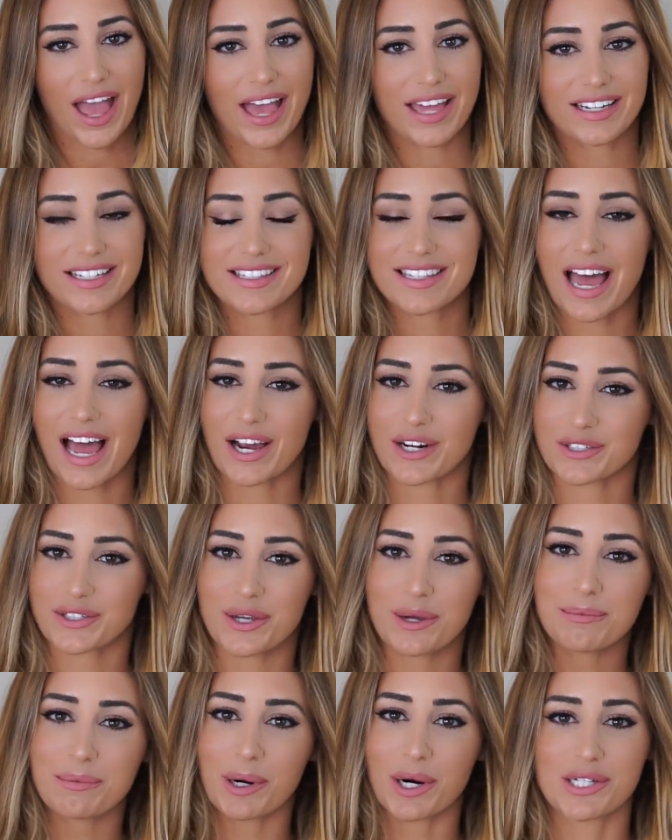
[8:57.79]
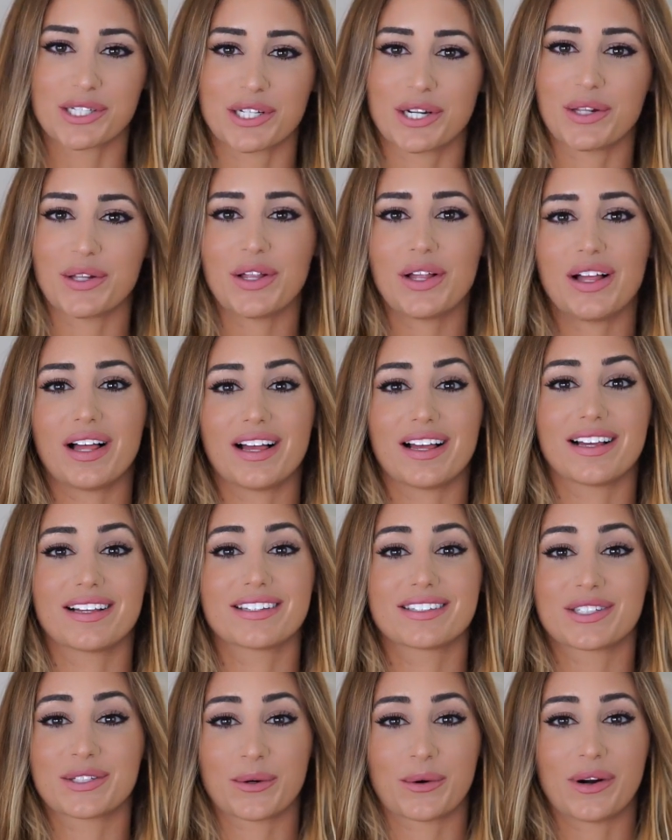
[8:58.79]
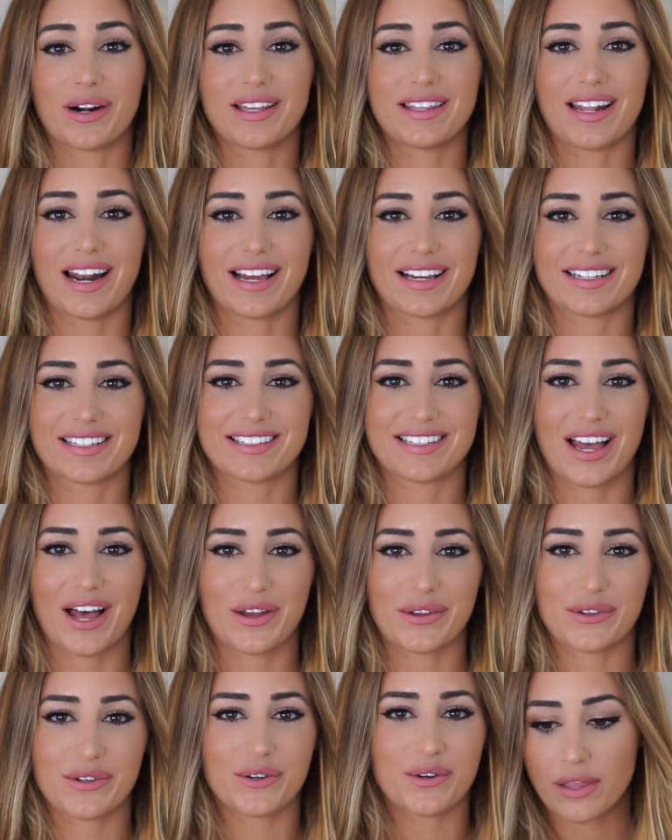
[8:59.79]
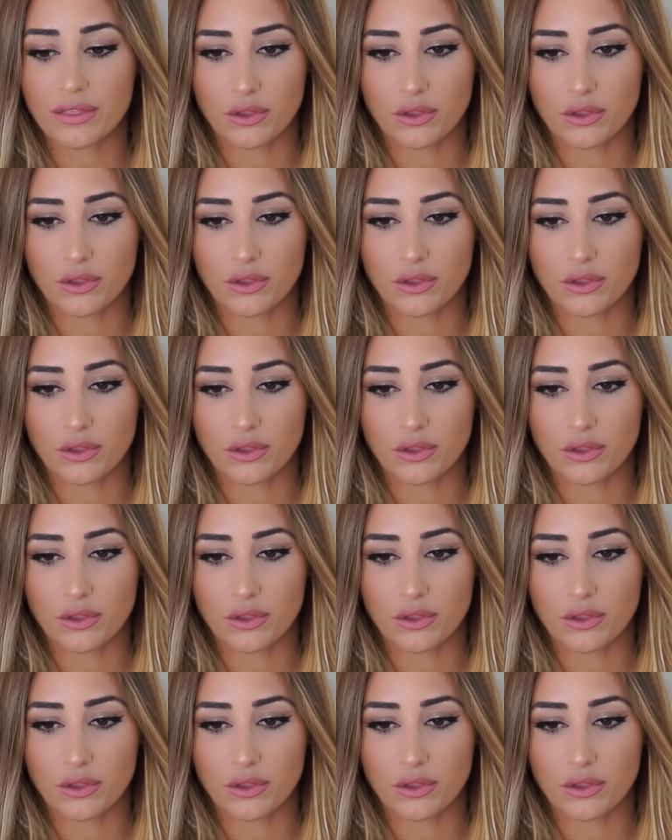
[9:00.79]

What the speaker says: And it's actually a personal story that I can tell you.